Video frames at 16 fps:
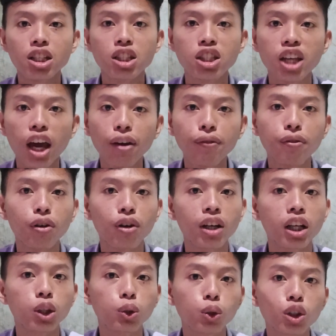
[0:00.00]
Jack found
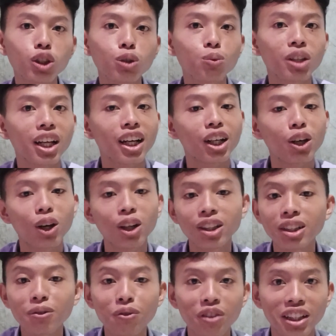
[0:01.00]
a goose with a
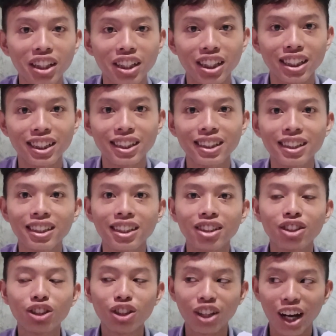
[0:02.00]
golden feathers
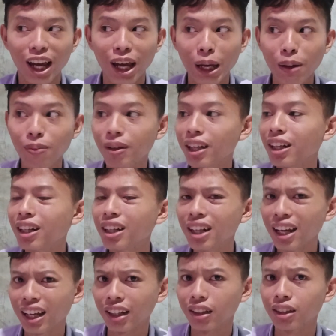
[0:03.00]
trapped in a
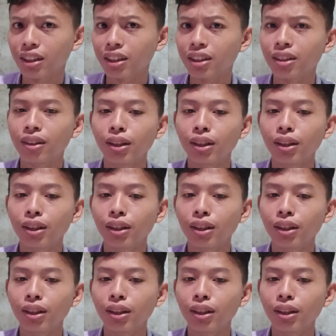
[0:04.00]
net.